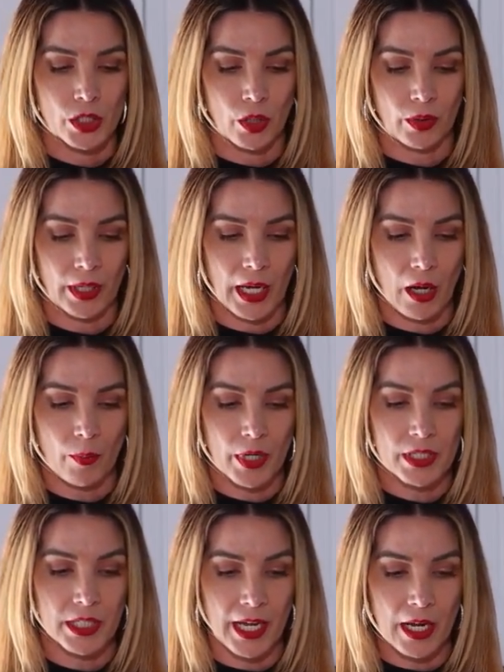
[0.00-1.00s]
So now I'm
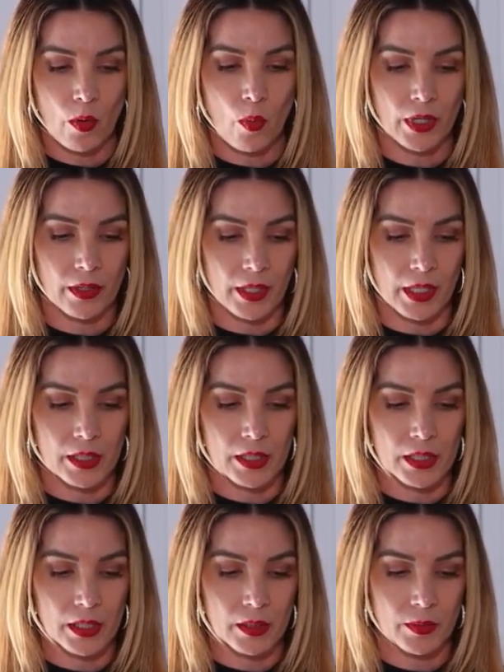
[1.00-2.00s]
gonna take one of these,
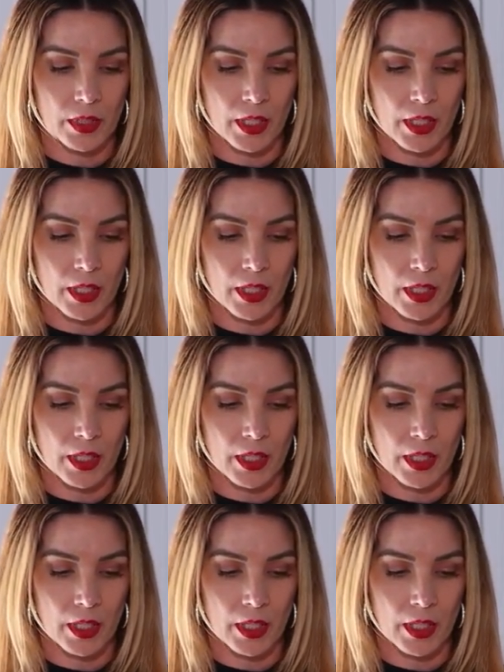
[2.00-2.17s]
let's,